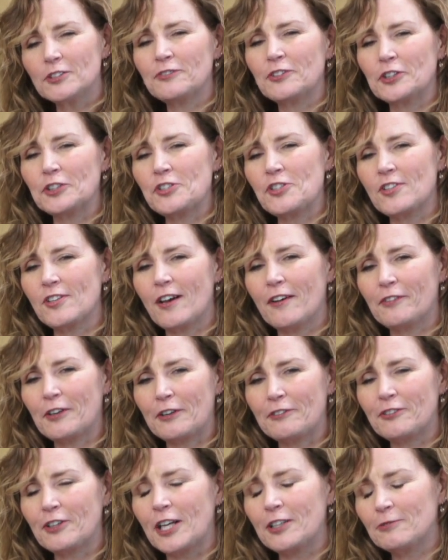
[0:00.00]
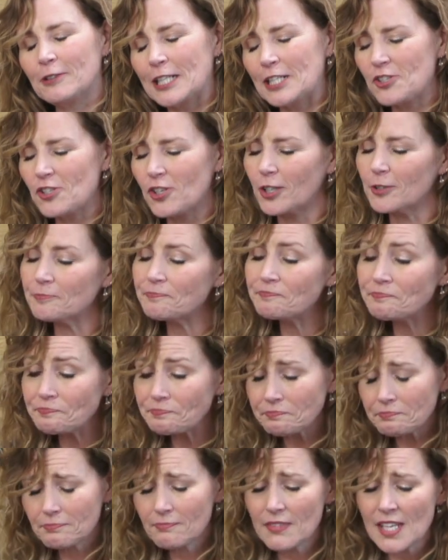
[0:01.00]
version of our friend Rachel.
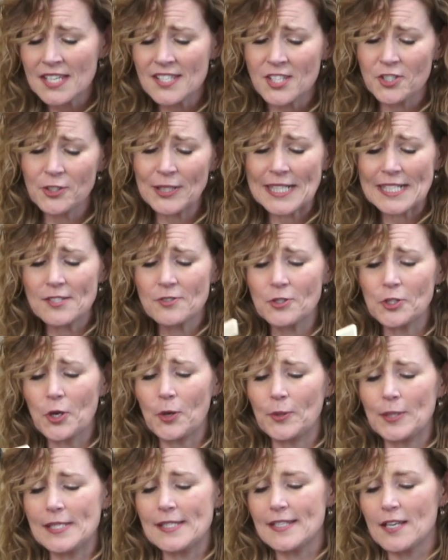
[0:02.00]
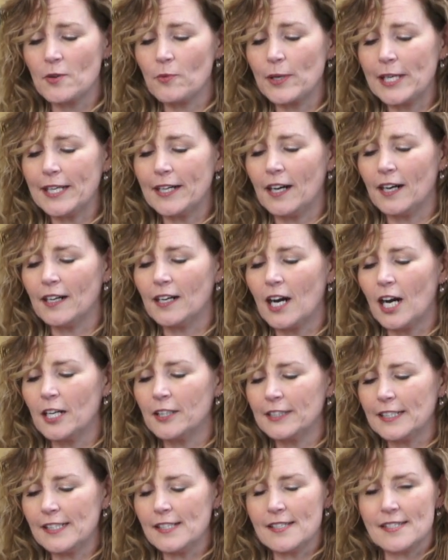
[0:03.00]
So you guys will notice that we are
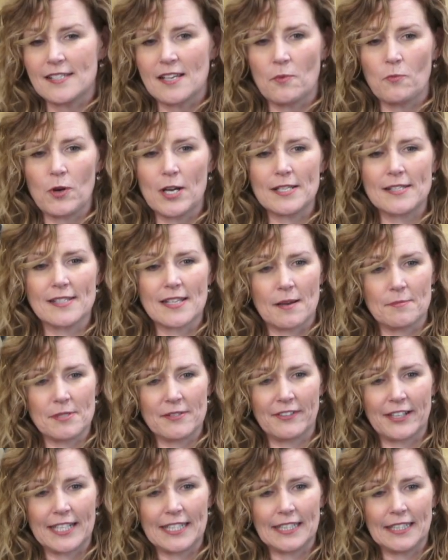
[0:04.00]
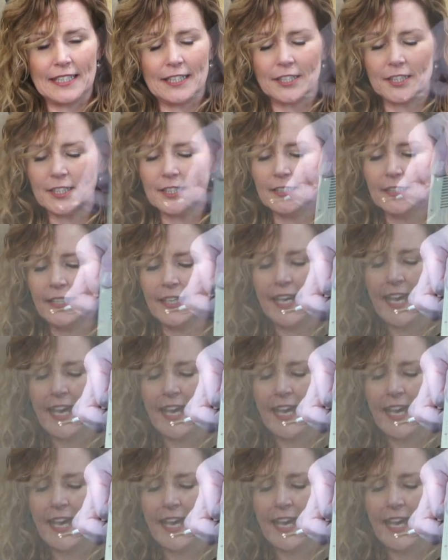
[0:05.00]
already somewhat subdivided here.